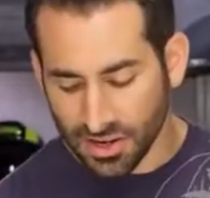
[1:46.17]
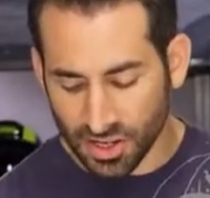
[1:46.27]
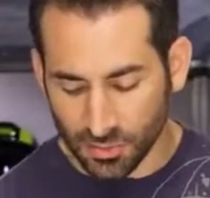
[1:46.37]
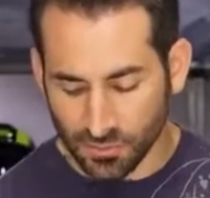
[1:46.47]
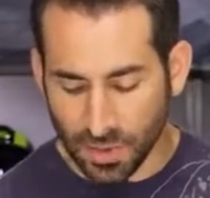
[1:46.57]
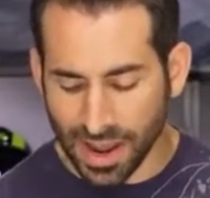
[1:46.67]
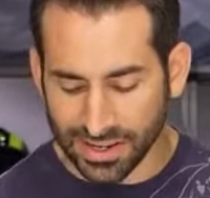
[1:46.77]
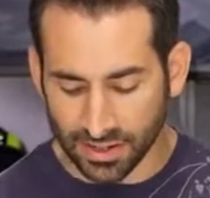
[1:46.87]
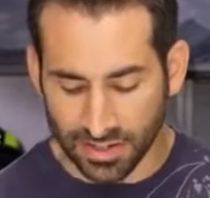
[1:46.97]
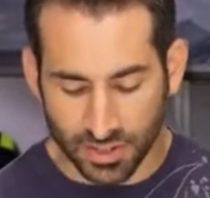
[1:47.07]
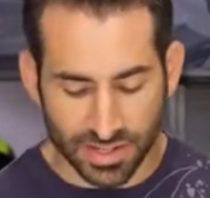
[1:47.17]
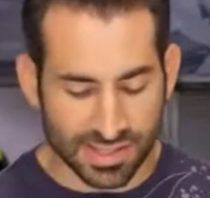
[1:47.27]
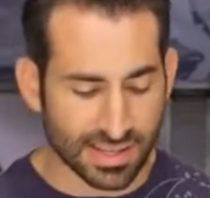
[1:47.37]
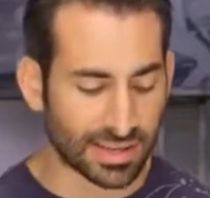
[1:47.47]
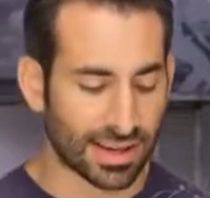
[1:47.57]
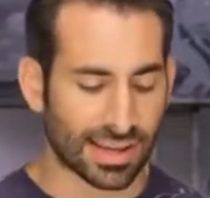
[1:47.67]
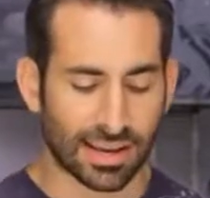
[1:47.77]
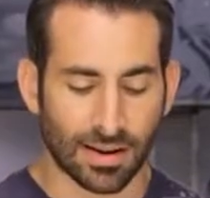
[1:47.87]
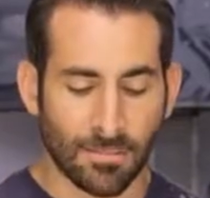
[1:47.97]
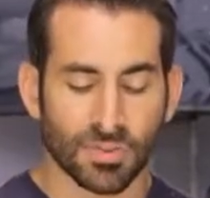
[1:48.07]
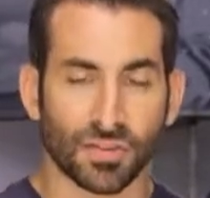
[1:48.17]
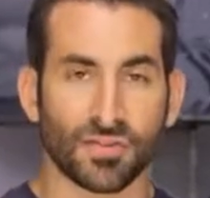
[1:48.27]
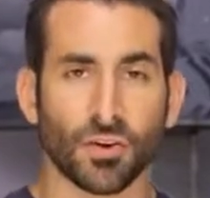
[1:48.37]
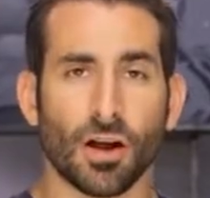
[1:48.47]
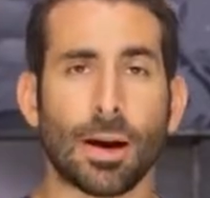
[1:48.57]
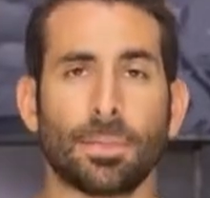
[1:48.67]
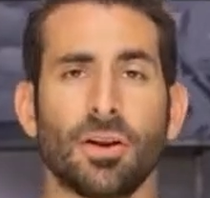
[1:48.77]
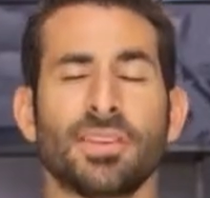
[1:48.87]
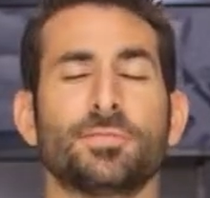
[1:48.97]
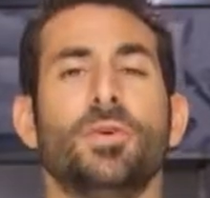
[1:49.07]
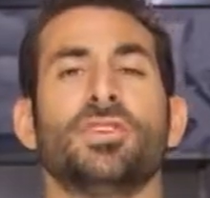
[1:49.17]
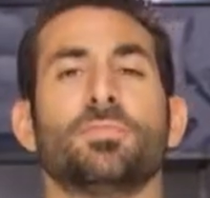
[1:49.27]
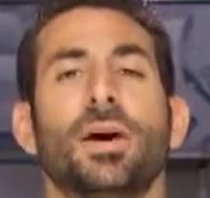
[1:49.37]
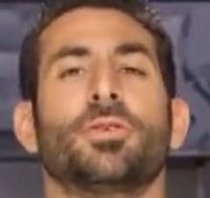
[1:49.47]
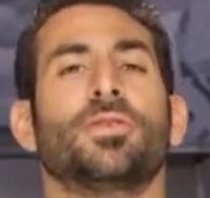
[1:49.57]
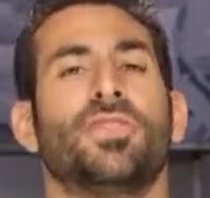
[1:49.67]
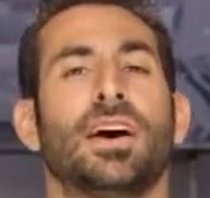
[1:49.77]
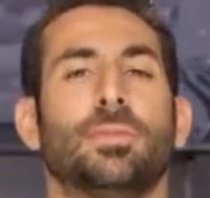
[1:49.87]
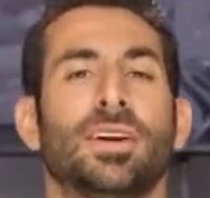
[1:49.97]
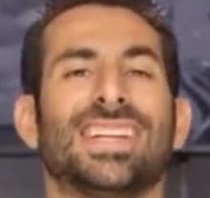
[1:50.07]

you can move back here and you're going to see, again, the full upper on this boot is microfiber.